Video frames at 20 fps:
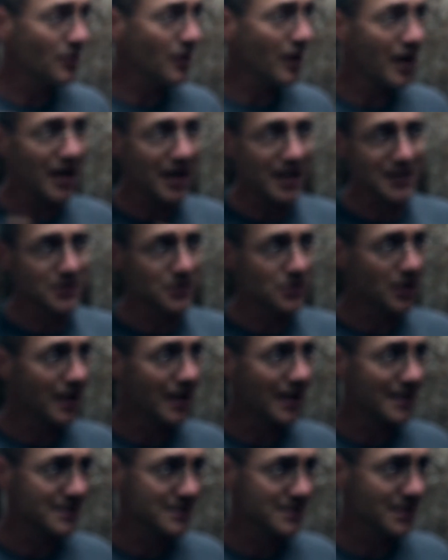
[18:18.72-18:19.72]
hot,
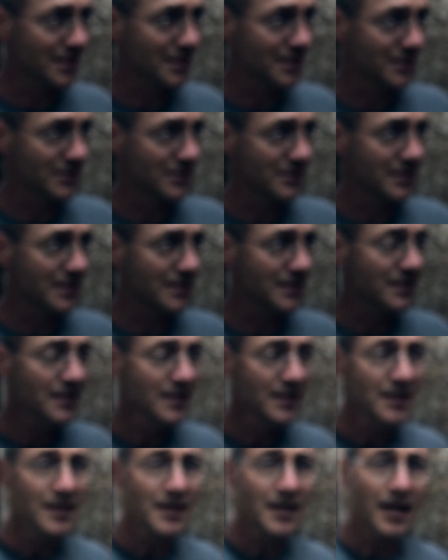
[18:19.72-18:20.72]
dry cycling.
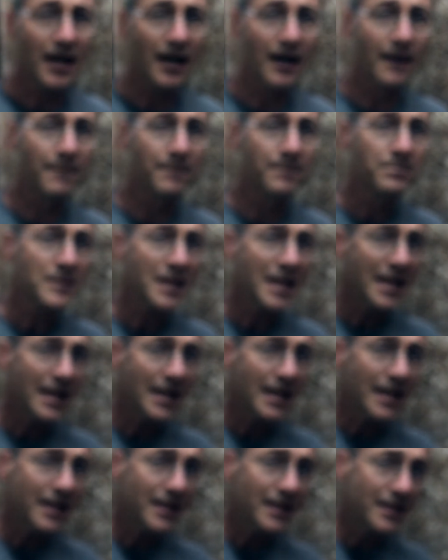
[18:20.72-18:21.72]

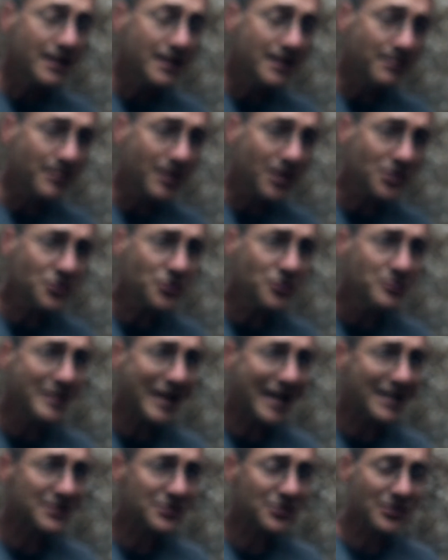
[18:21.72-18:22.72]
The mushroom
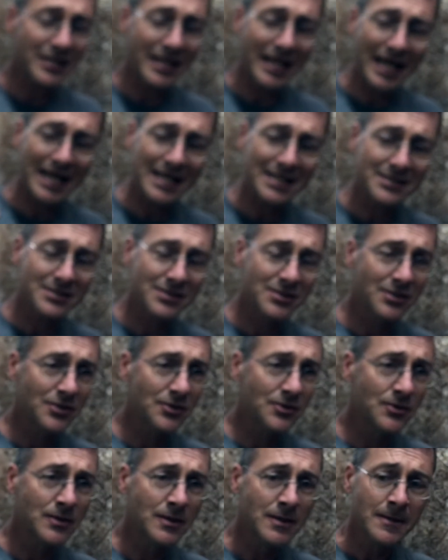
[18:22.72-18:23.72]
actually has
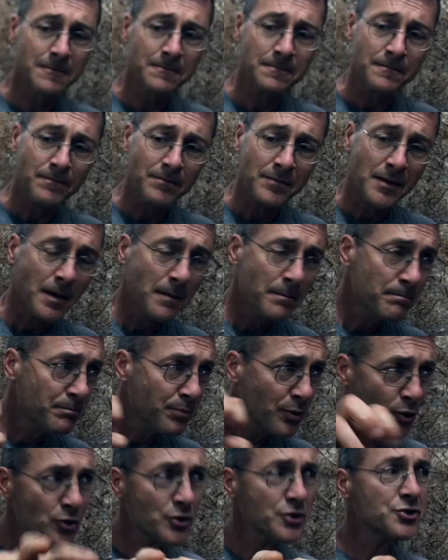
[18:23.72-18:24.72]
to
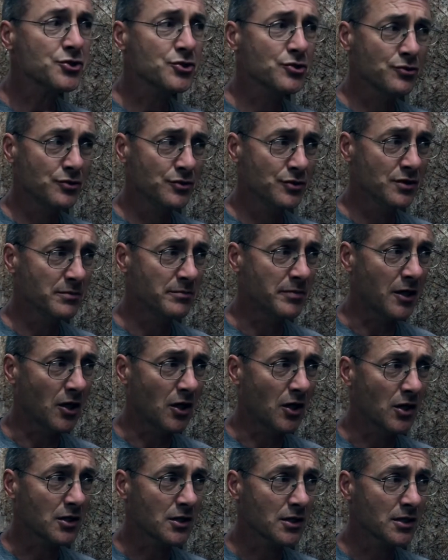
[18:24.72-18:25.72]
push through the
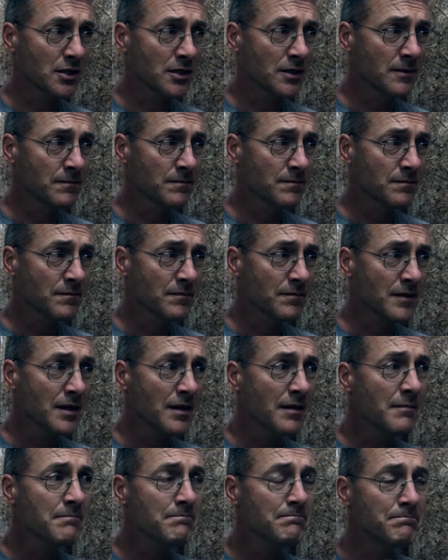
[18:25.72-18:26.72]
bark
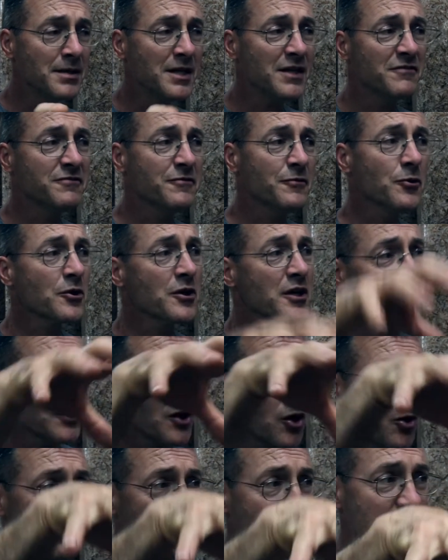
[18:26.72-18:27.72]
before it
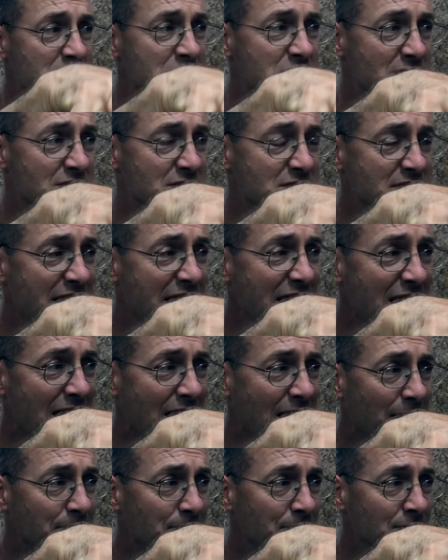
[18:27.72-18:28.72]
opens its cap.